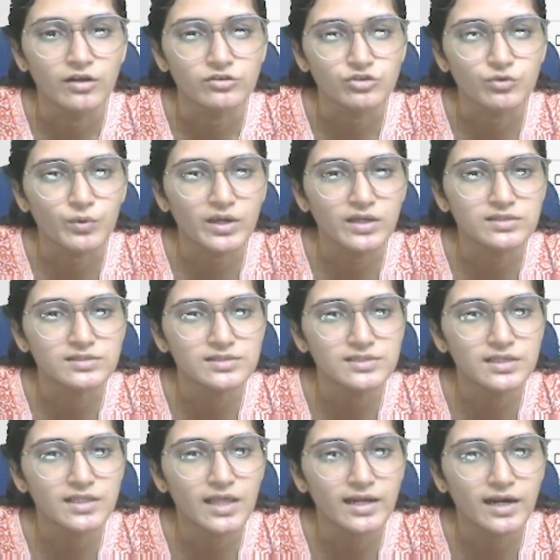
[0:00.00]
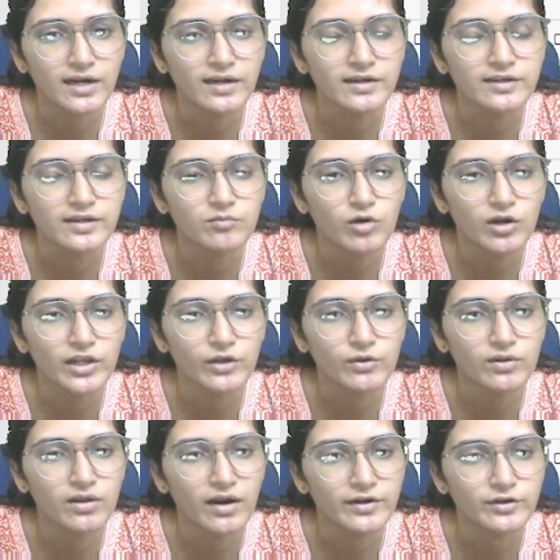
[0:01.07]
So you can see there are
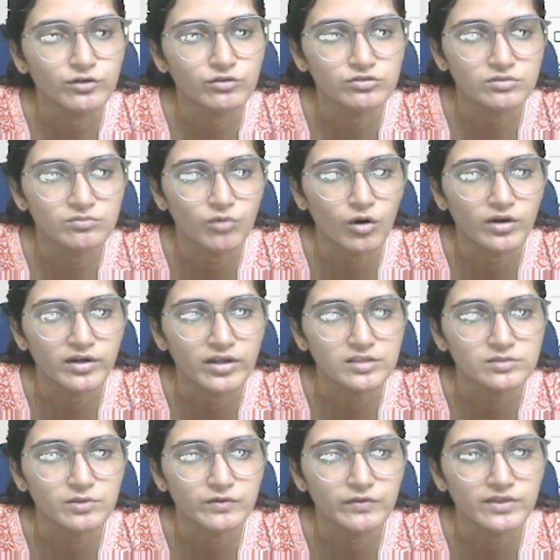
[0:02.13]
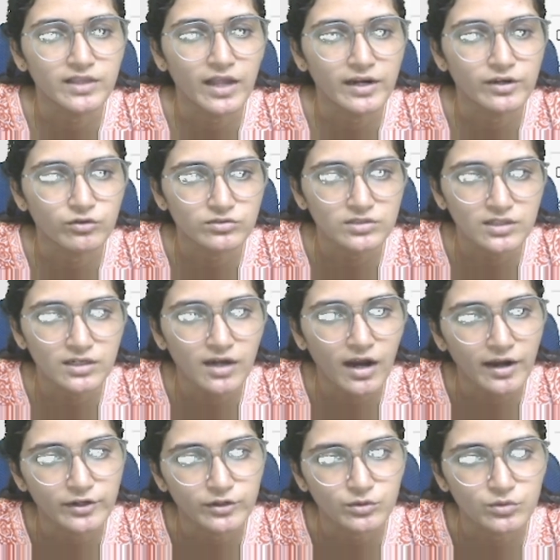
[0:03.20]
intermolecular hydrogen bondings between nitrogen and
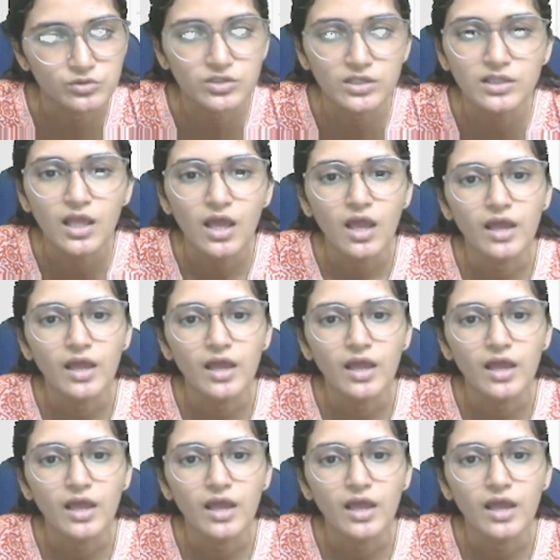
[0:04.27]
hydrogen